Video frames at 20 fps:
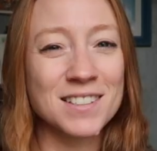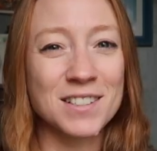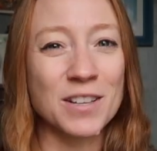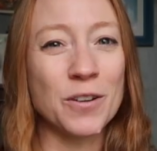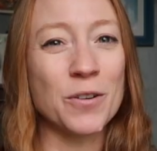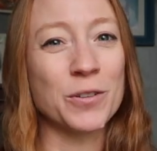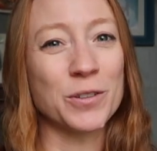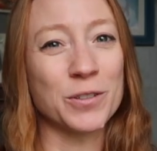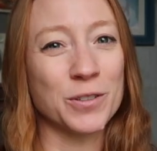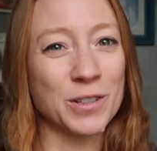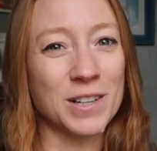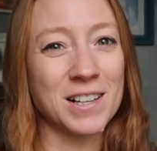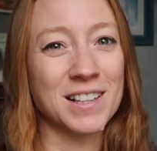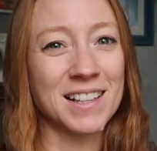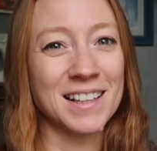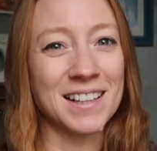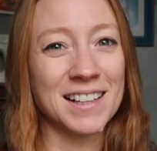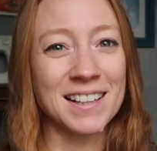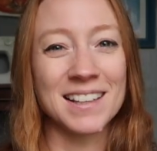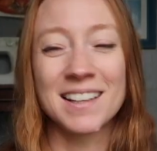So
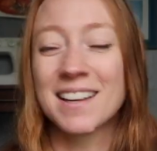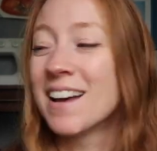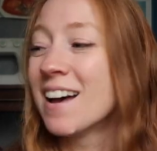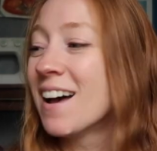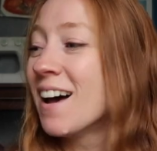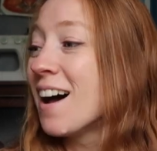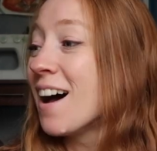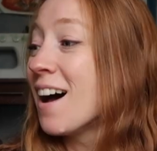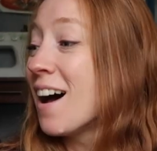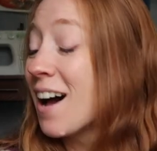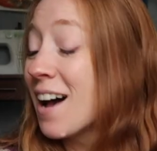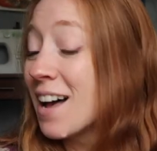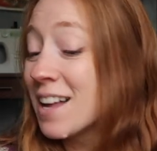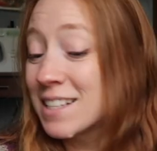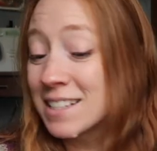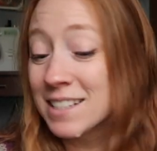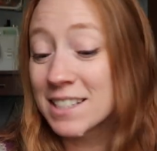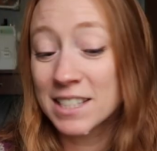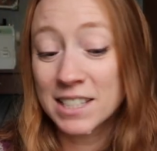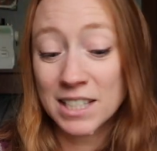thrilling.
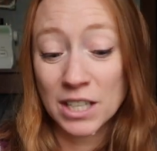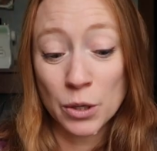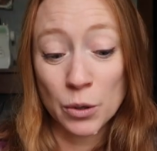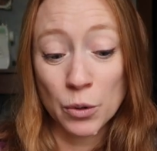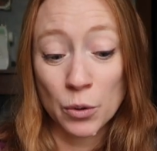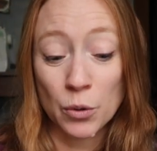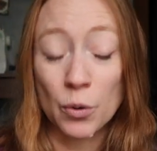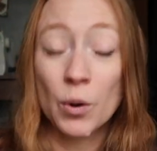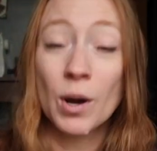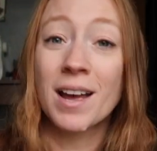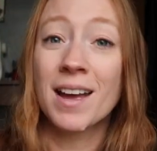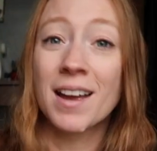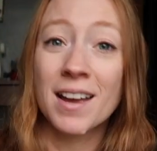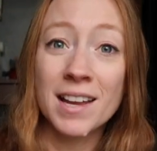So,